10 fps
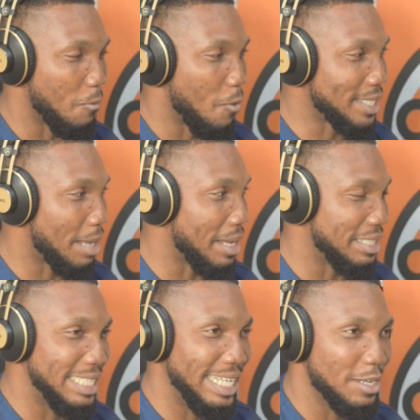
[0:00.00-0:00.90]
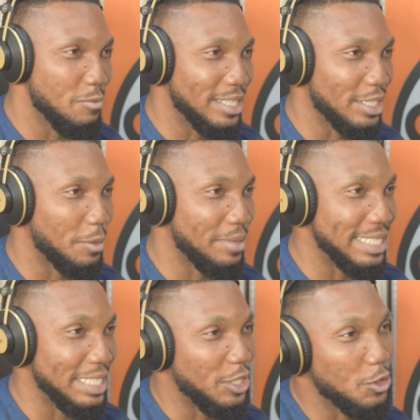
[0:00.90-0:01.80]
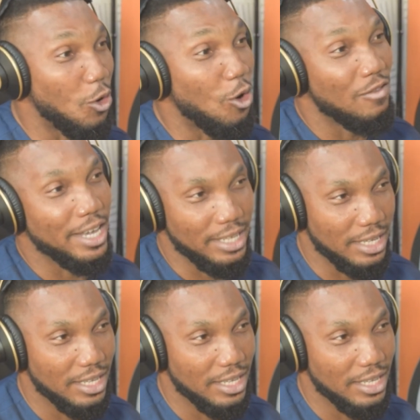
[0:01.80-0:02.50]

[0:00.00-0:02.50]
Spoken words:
What I'm dealing with is something that's in you already.